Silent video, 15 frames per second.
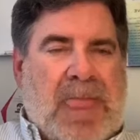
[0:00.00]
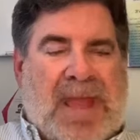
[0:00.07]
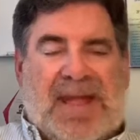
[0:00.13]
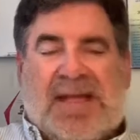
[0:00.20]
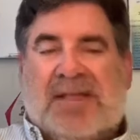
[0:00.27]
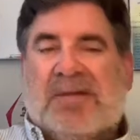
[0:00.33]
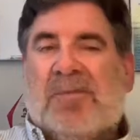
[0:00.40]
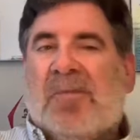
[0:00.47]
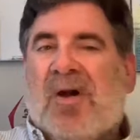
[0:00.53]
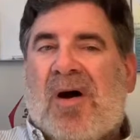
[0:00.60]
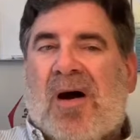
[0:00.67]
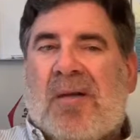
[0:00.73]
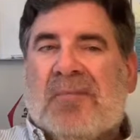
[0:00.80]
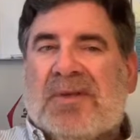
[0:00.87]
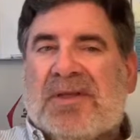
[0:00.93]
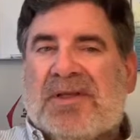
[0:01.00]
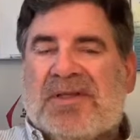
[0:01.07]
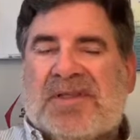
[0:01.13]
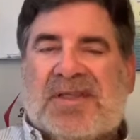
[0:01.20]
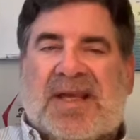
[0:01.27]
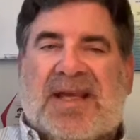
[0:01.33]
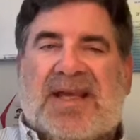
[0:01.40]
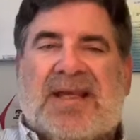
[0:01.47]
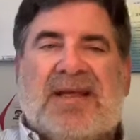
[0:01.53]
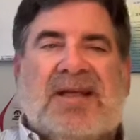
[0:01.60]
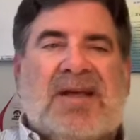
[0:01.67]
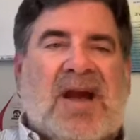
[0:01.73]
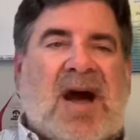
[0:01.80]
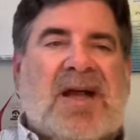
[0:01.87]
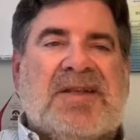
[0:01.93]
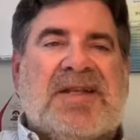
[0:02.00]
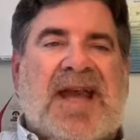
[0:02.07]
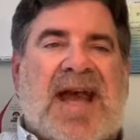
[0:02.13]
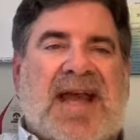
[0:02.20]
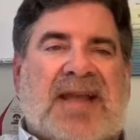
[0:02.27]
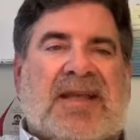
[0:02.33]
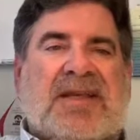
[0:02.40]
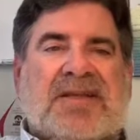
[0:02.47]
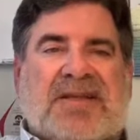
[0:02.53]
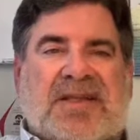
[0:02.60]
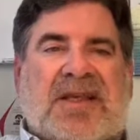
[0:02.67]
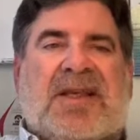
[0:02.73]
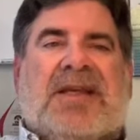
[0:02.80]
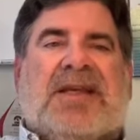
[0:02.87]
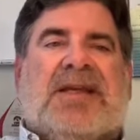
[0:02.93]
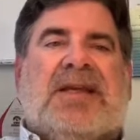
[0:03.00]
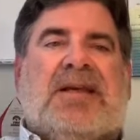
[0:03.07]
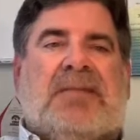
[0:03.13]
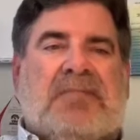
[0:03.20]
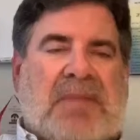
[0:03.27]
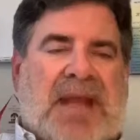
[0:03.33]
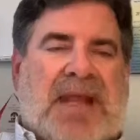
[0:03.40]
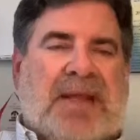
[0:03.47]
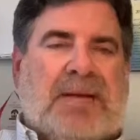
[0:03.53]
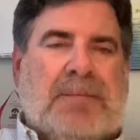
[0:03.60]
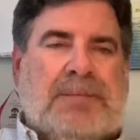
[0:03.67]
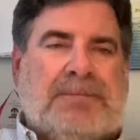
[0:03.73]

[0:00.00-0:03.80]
And at the prompt, say, contact Ski Man.